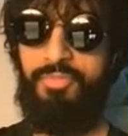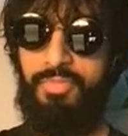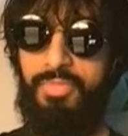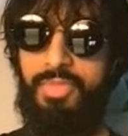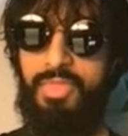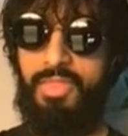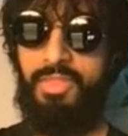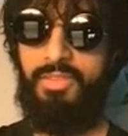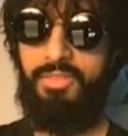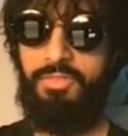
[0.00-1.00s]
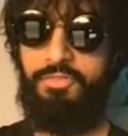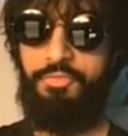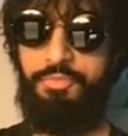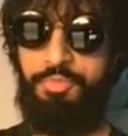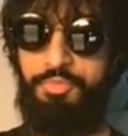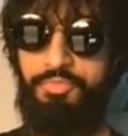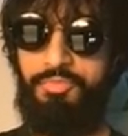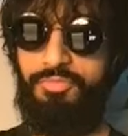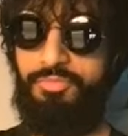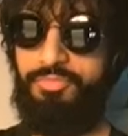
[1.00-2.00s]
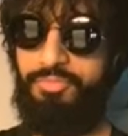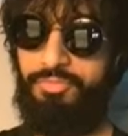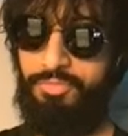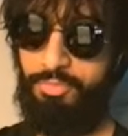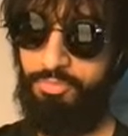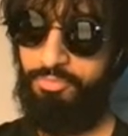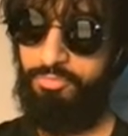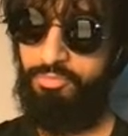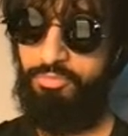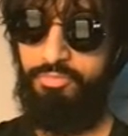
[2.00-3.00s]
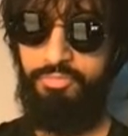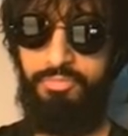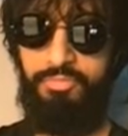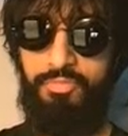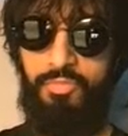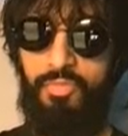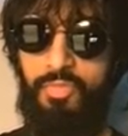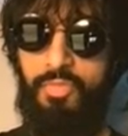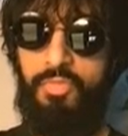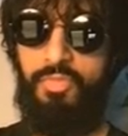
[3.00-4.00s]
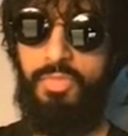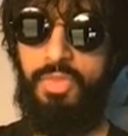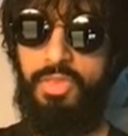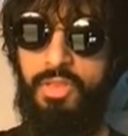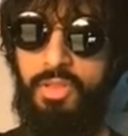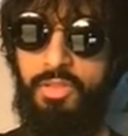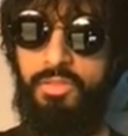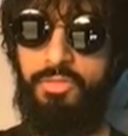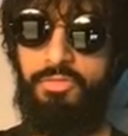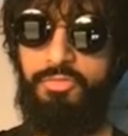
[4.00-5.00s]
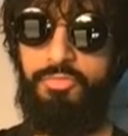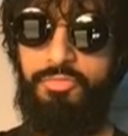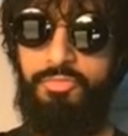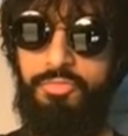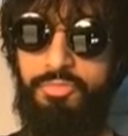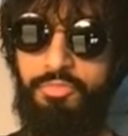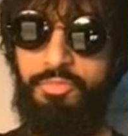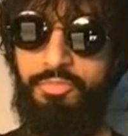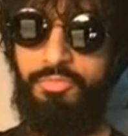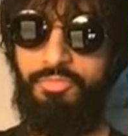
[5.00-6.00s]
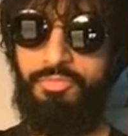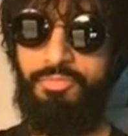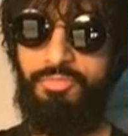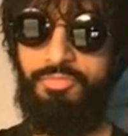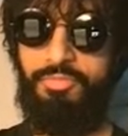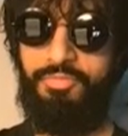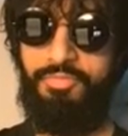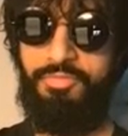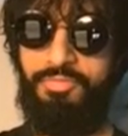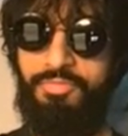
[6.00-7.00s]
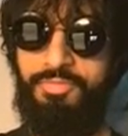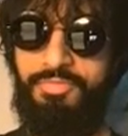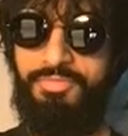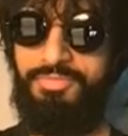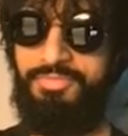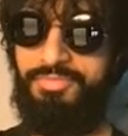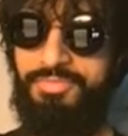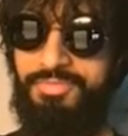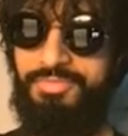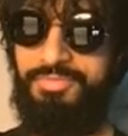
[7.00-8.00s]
This person isn't speaking.